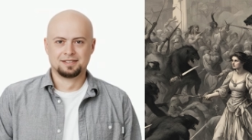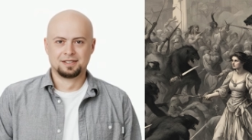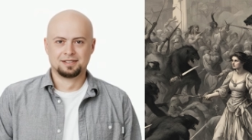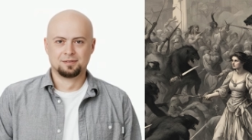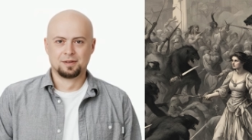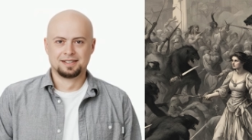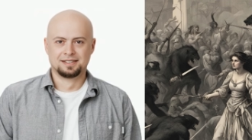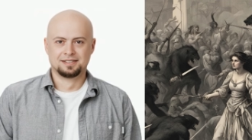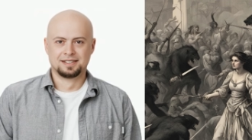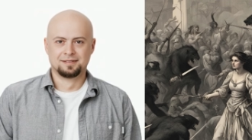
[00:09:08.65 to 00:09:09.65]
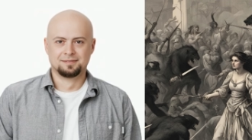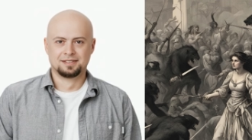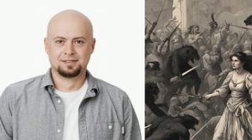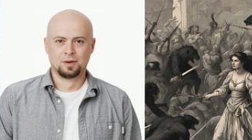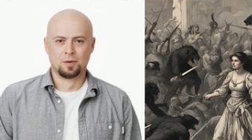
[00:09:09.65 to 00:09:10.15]
Just when it seemed
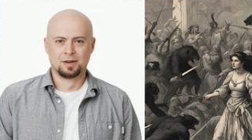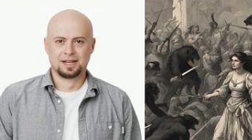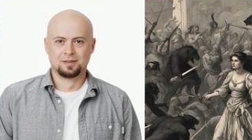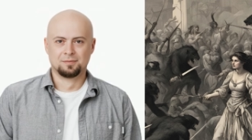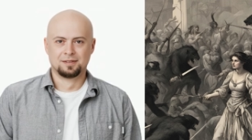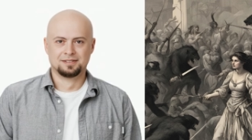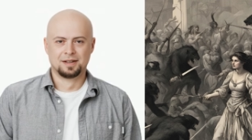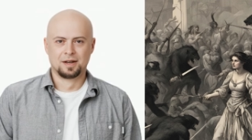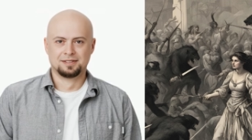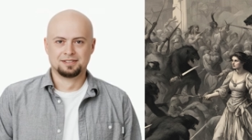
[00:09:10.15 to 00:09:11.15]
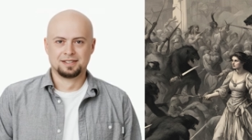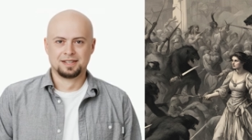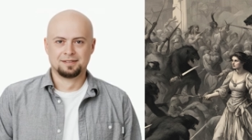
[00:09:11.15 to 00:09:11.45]
that all hope was lost,